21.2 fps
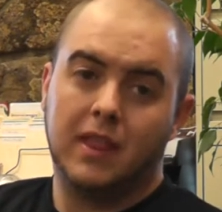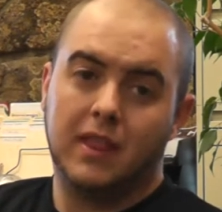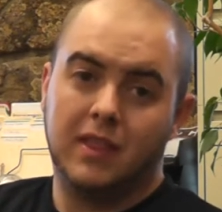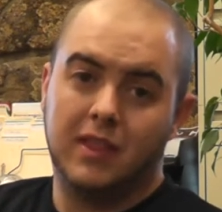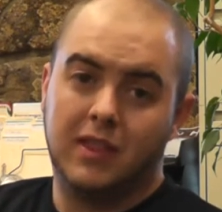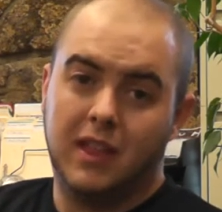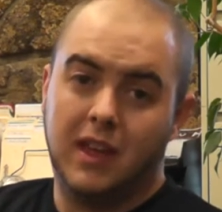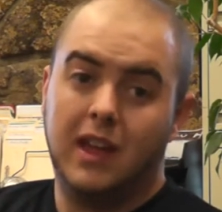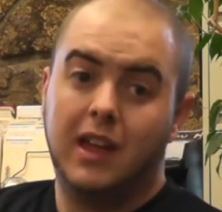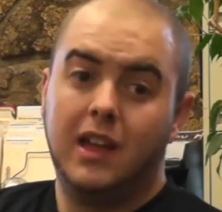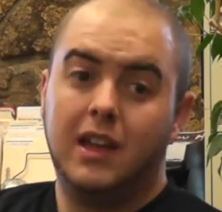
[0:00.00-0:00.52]

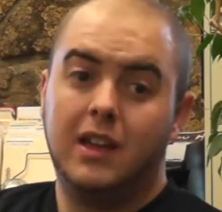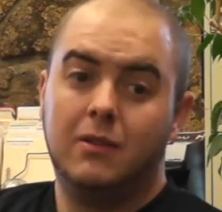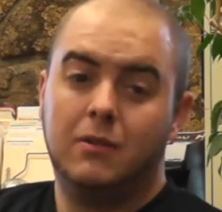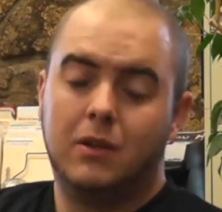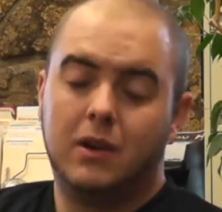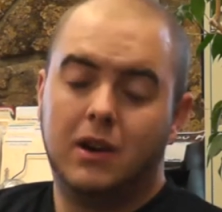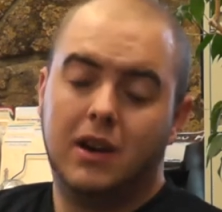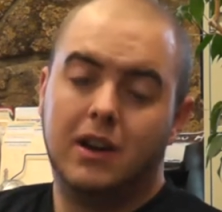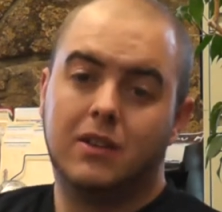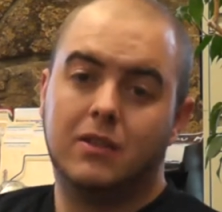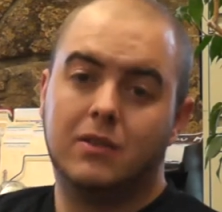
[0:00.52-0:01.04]
They
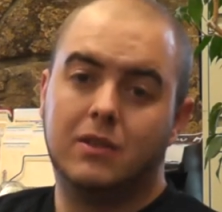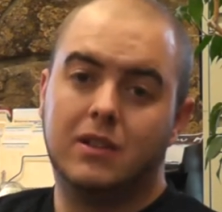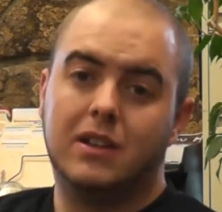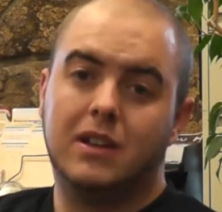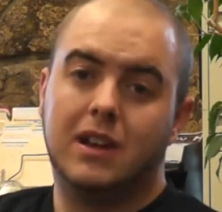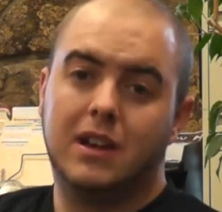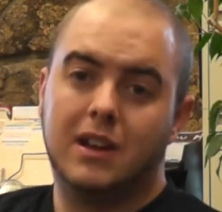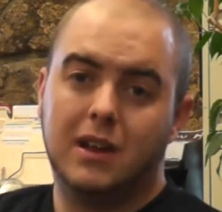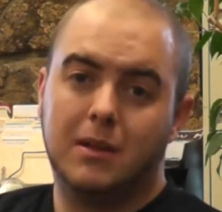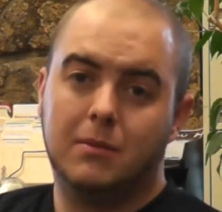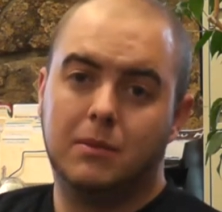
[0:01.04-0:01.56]
were actually
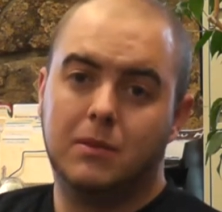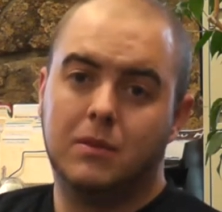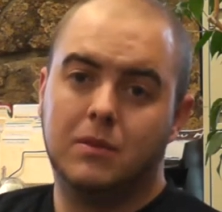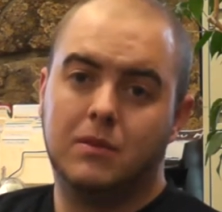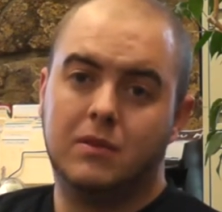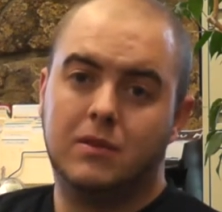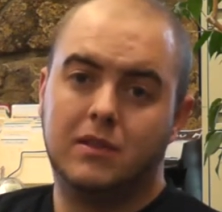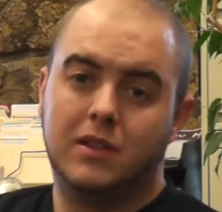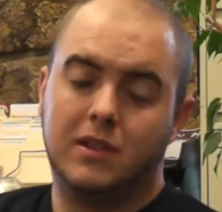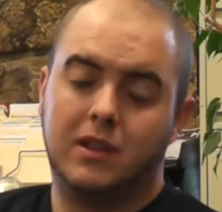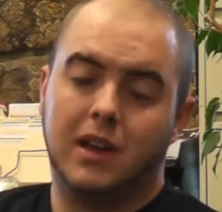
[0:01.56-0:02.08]
not able
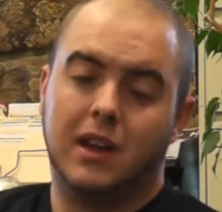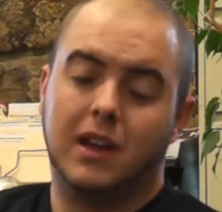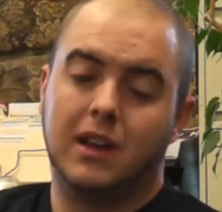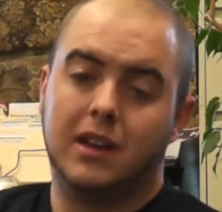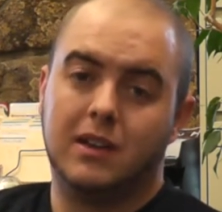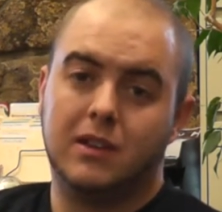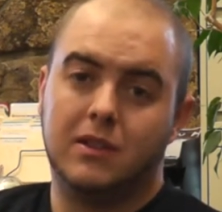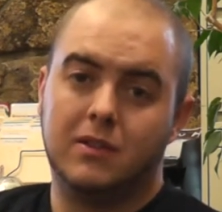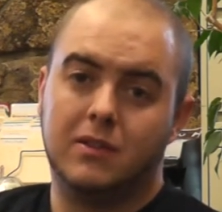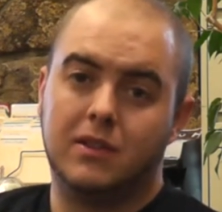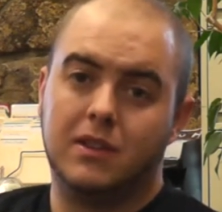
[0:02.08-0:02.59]
to
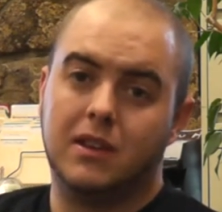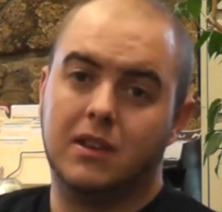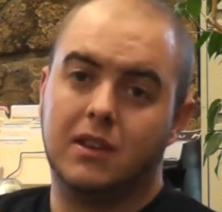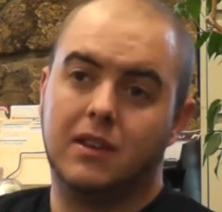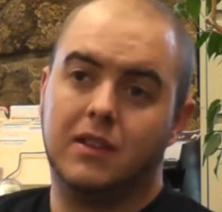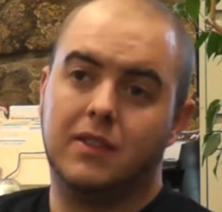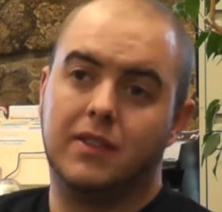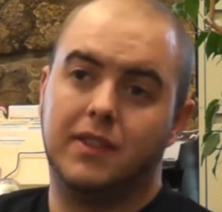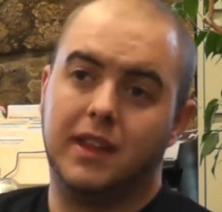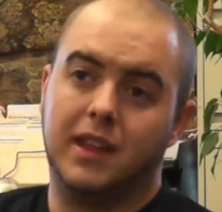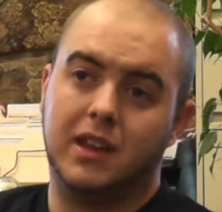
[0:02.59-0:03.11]
diagnose it.
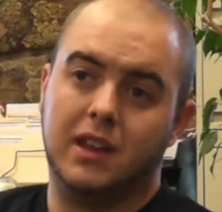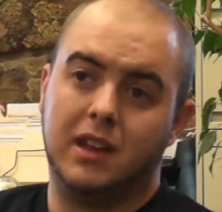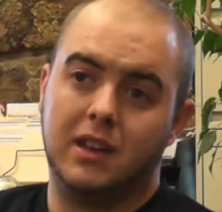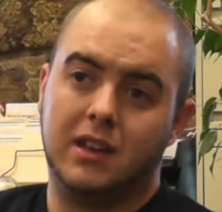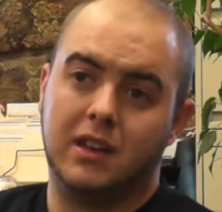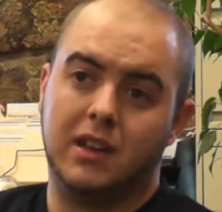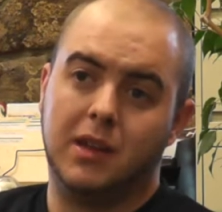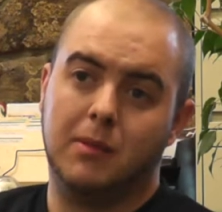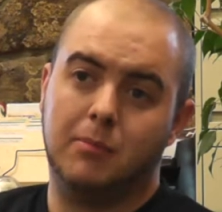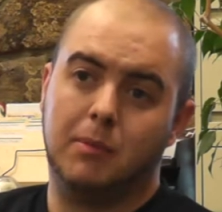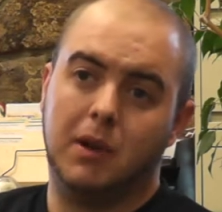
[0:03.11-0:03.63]
They
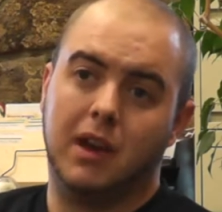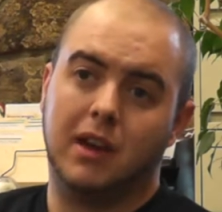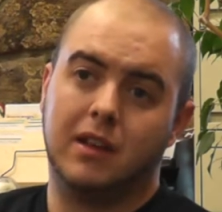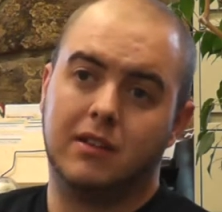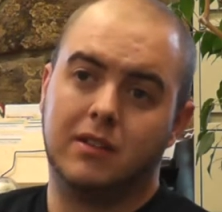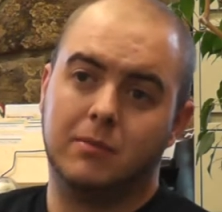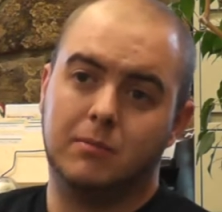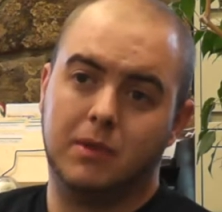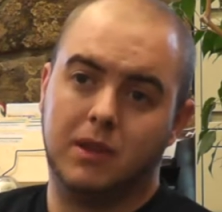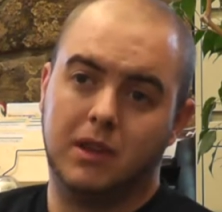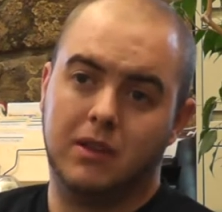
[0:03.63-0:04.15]
didn't get back
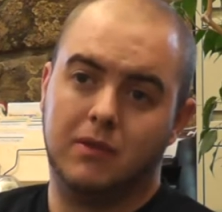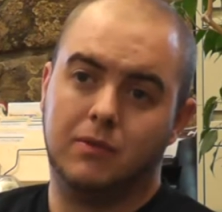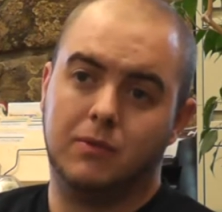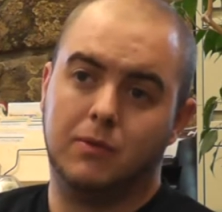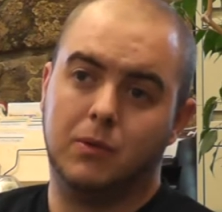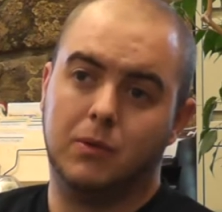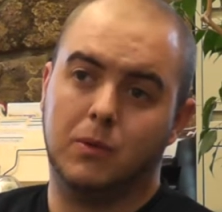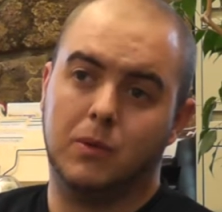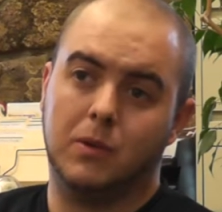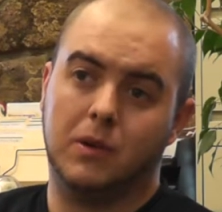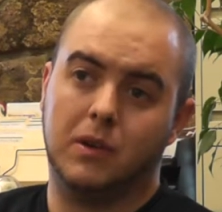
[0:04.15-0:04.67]
to me
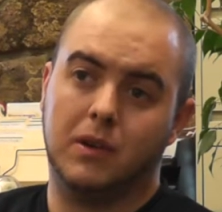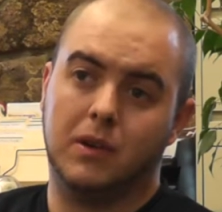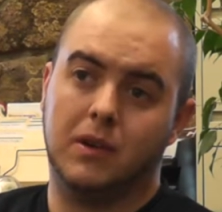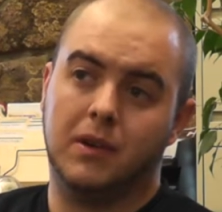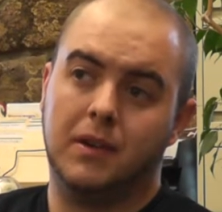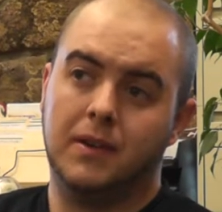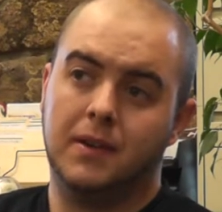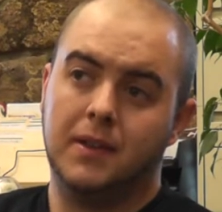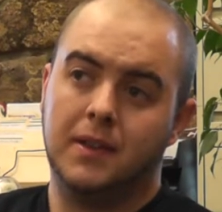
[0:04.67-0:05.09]
for